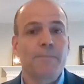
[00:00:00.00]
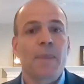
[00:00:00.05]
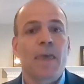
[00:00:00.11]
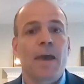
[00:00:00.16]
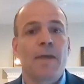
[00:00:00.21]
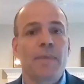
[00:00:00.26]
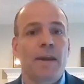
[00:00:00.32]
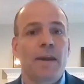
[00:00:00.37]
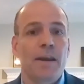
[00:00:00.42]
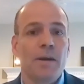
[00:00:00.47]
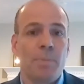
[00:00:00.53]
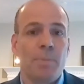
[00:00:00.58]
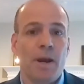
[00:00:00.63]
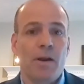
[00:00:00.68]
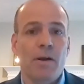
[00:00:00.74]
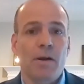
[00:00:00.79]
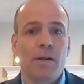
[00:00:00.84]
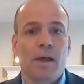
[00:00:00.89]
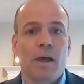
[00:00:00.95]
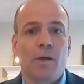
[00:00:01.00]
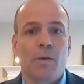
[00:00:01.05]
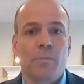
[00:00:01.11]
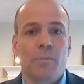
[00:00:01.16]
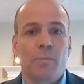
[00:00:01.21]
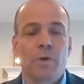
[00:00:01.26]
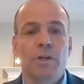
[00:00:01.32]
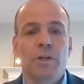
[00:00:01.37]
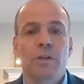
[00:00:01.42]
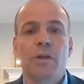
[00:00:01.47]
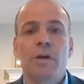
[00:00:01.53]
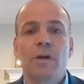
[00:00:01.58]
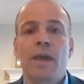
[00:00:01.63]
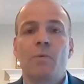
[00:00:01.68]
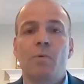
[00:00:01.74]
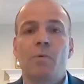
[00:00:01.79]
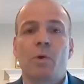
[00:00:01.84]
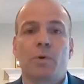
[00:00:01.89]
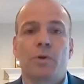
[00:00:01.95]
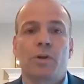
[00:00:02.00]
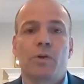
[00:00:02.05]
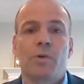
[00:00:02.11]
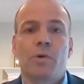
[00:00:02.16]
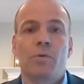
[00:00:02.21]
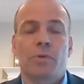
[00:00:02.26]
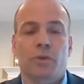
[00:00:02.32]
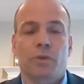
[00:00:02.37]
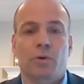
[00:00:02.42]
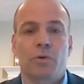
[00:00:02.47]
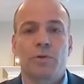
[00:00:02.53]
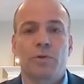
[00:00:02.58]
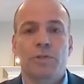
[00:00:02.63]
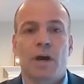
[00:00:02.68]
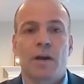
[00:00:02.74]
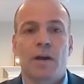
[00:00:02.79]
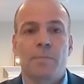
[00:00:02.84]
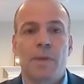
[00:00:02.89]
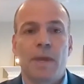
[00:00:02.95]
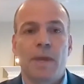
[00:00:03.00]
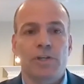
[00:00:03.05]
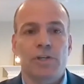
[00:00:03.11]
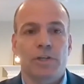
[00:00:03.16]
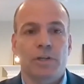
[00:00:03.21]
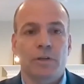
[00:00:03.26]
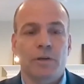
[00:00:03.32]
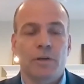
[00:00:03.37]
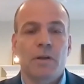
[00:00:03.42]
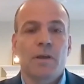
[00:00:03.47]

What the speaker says: And then in parallel, when you look at what we're doing with Cruise Automation,